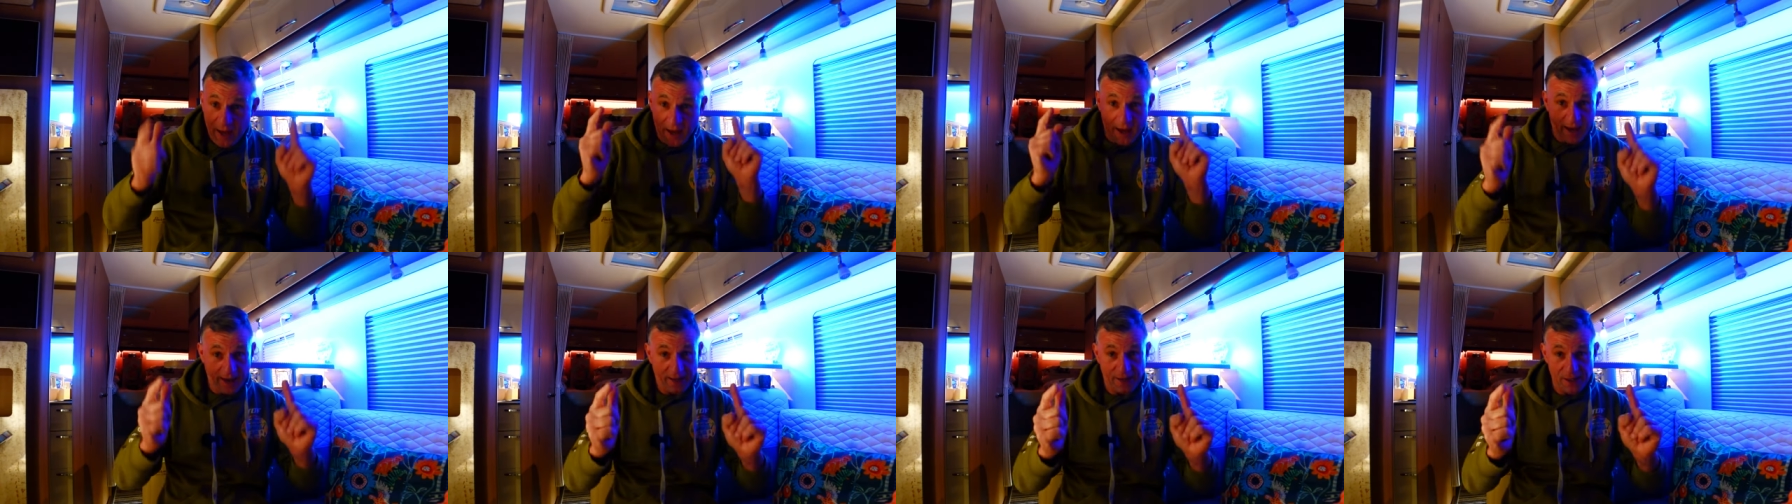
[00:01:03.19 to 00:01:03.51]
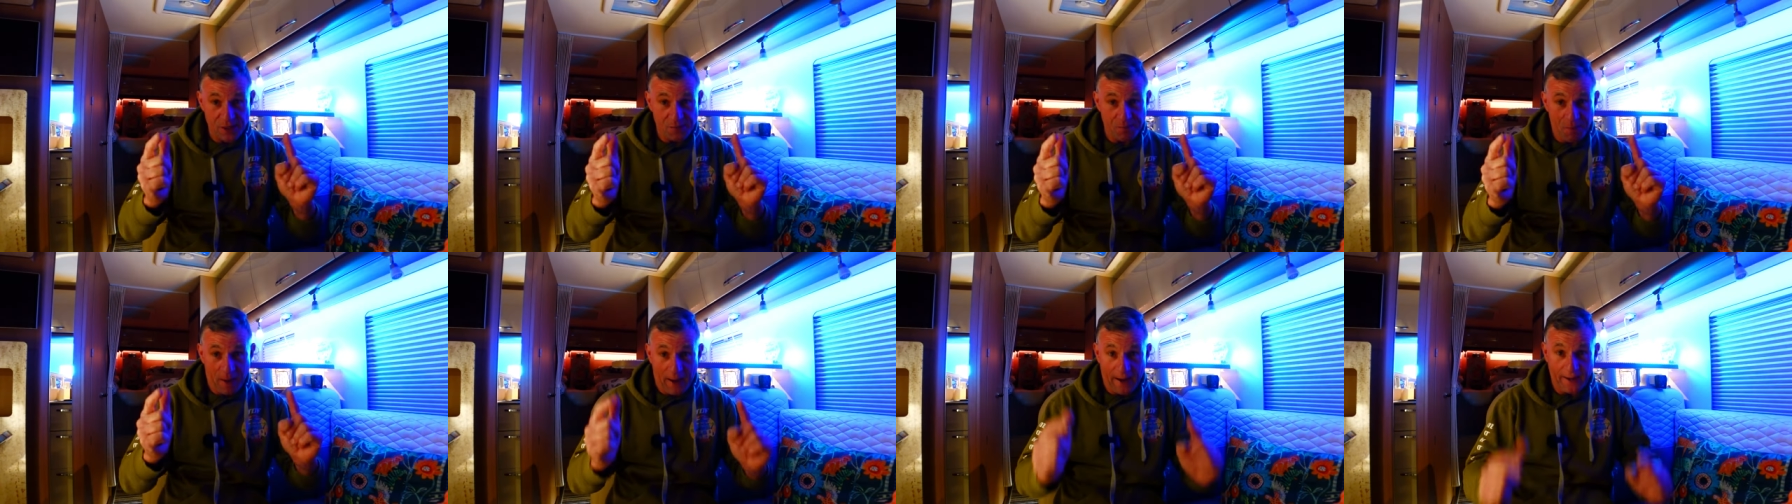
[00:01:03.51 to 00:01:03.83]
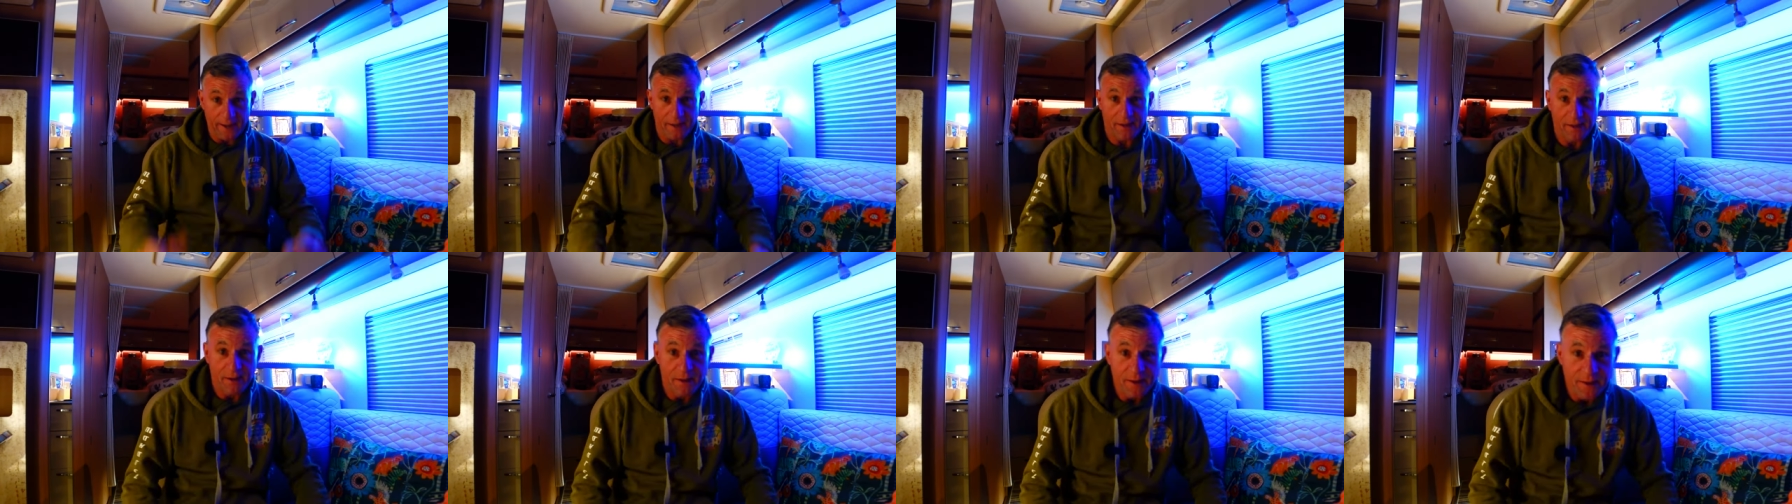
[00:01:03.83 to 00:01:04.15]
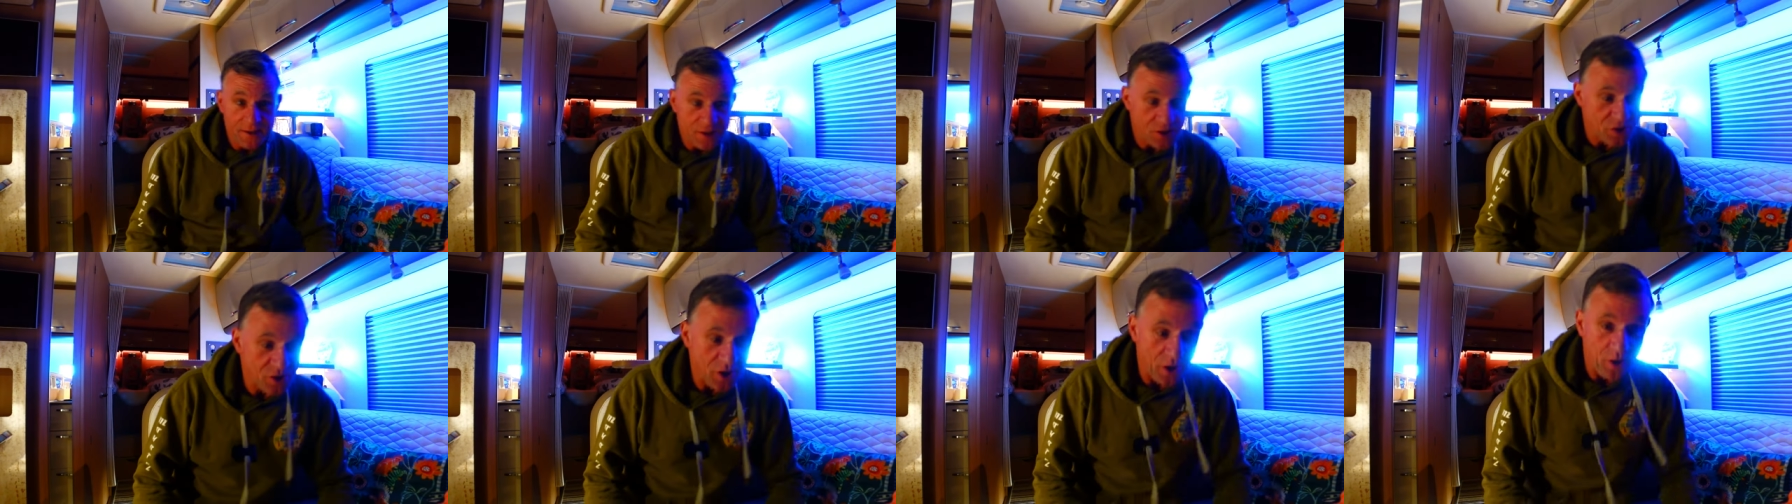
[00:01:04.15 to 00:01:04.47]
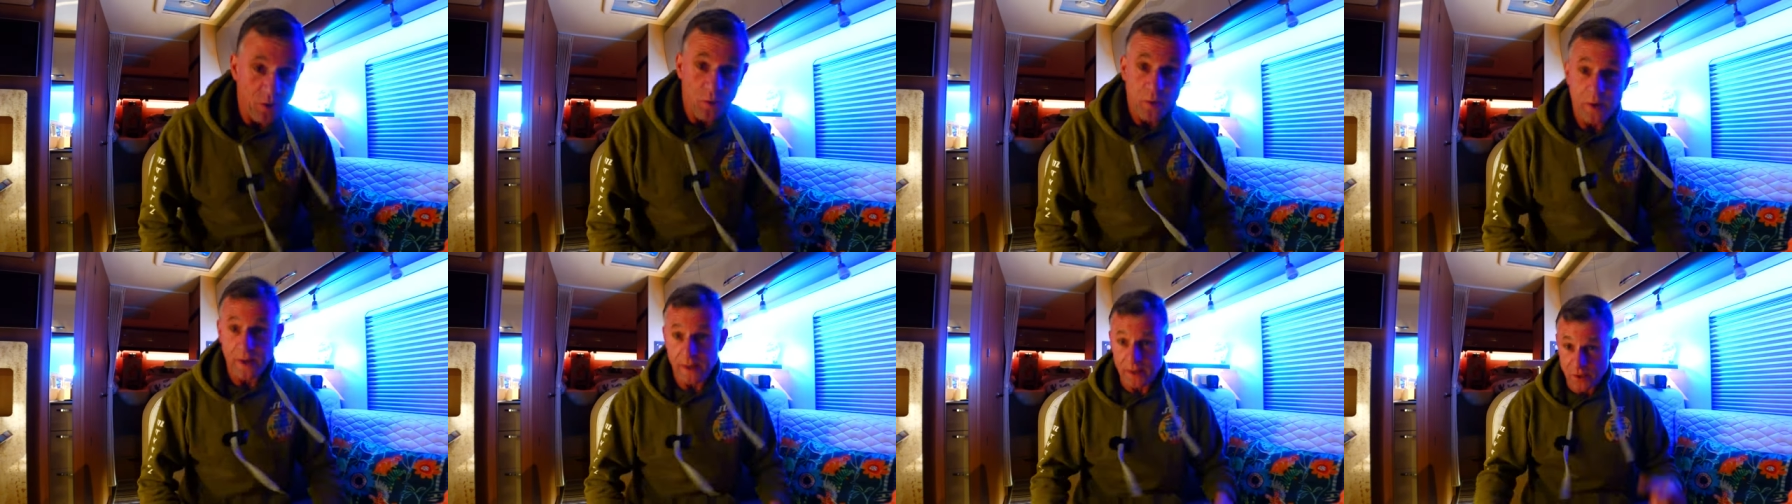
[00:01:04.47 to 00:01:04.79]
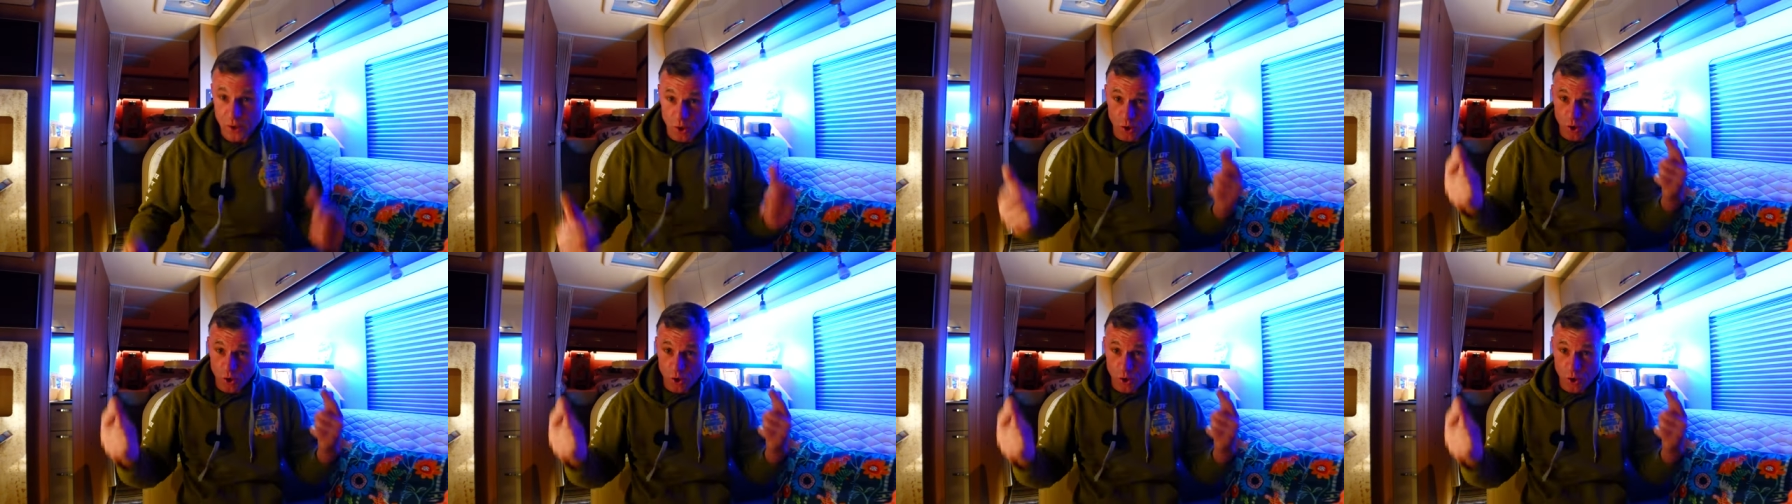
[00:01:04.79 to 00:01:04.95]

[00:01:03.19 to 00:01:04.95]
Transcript: and he's back. So it's